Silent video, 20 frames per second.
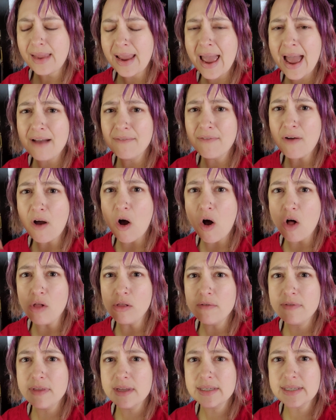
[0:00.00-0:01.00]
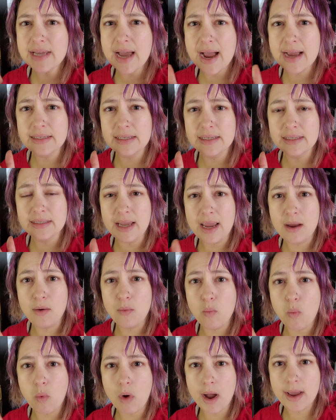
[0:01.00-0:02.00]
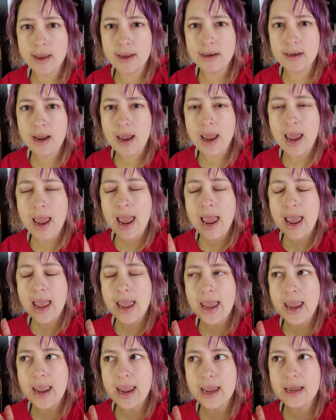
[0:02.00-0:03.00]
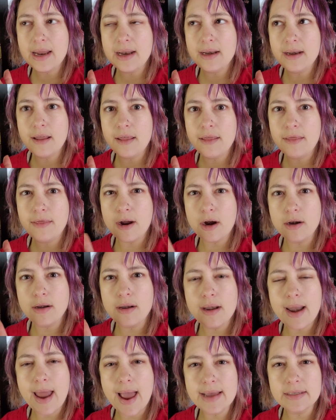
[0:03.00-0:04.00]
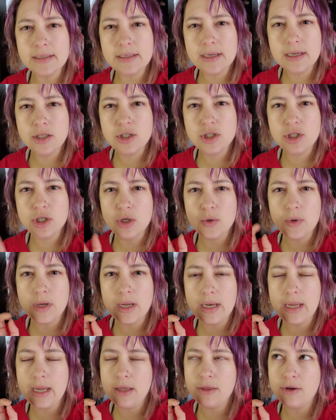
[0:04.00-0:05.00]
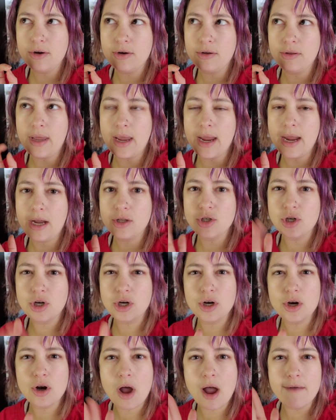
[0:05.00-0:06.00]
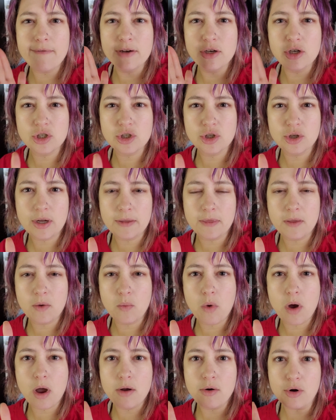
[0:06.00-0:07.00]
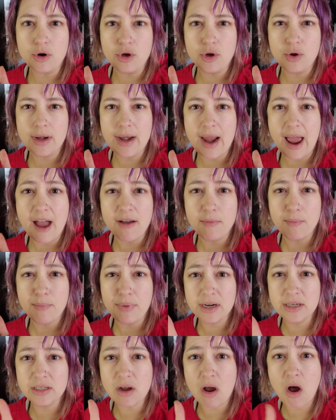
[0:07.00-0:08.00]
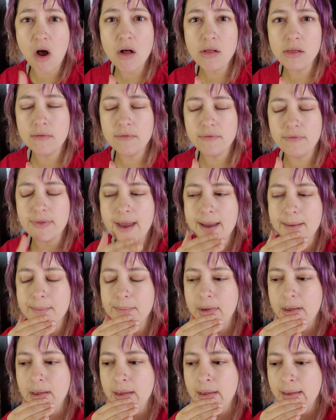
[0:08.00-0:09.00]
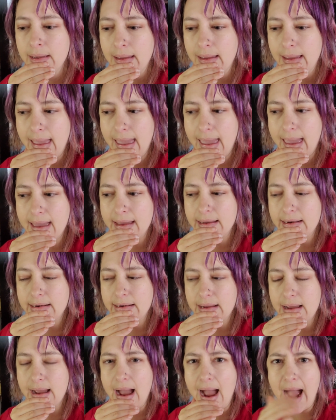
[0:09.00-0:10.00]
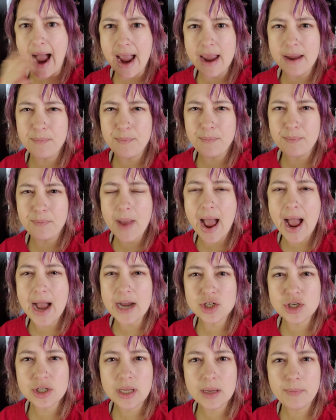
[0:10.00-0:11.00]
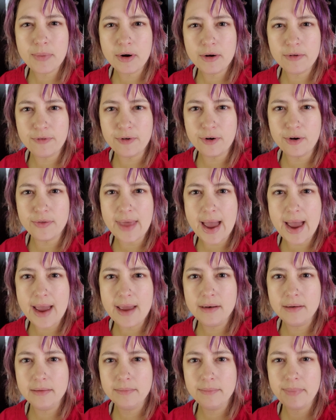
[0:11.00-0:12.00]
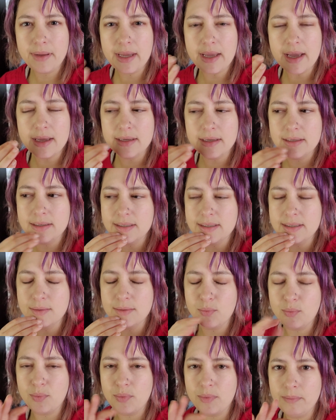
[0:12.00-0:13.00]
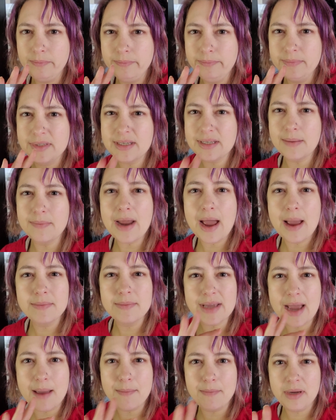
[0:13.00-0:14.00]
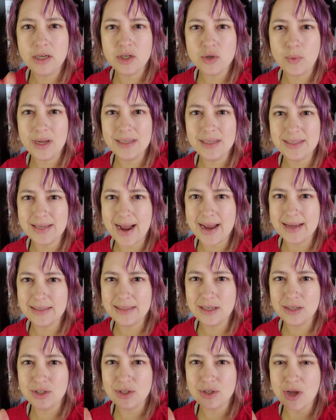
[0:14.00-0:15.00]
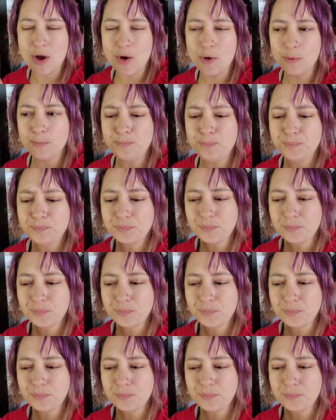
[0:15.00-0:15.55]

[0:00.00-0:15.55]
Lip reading: have all of the sizes in one, and they're nested, so you can either like turn it off and just look at the one, or you can print all of them. And I actually prefer that because sometimes I'm between sizes, so